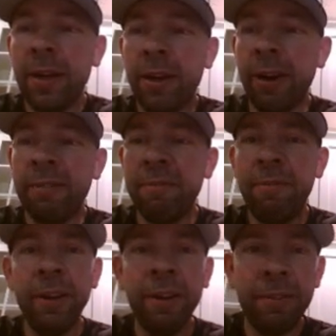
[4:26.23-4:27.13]
All right,
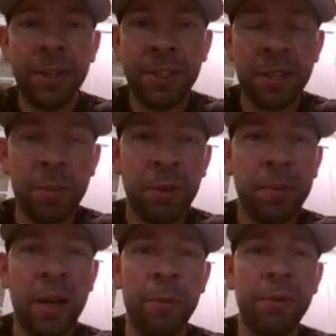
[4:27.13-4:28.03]
very, very similar
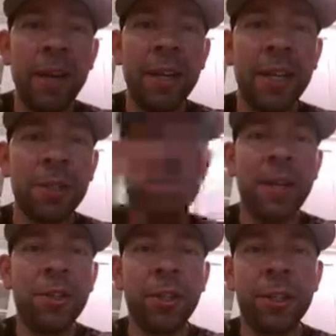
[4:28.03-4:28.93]
problem. We've got an
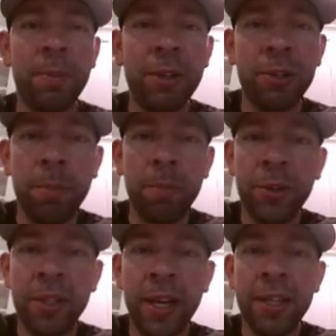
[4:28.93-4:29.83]
exponential expression on
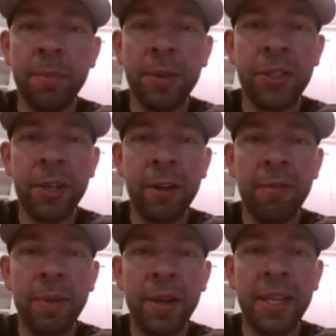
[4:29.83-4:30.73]
both sides. I'm going to start
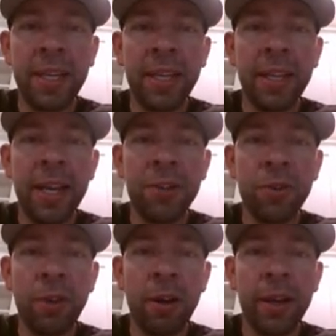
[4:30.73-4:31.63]
off by taking the
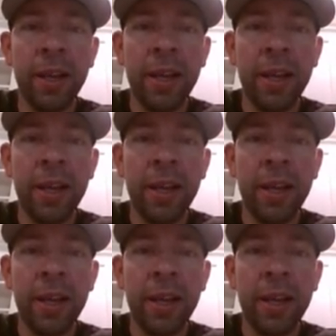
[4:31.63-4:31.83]
natural log.